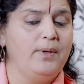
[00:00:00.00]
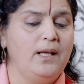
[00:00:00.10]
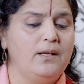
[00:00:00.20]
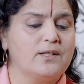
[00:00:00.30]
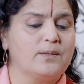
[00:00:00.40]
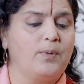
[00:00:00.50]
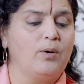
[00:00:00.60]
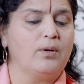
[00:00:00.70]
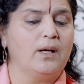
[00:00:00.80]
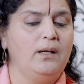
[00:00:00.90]
be
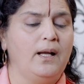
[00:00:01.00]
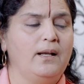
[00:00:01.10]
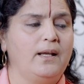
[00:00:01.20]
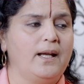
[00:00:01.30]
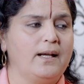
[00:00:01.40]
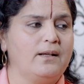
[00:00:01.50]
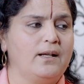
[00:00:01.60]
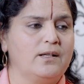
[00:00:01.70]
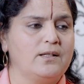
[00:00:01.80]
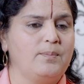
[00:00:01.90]
spoken and yet
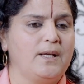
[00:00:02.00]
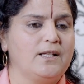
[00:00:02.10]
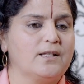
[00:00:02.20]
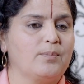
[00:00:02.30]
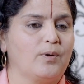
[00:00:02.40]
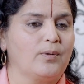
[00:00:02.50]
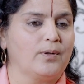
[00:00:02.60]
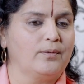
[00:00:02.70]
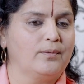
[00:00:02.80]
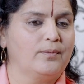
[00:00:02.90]
it is being spoken.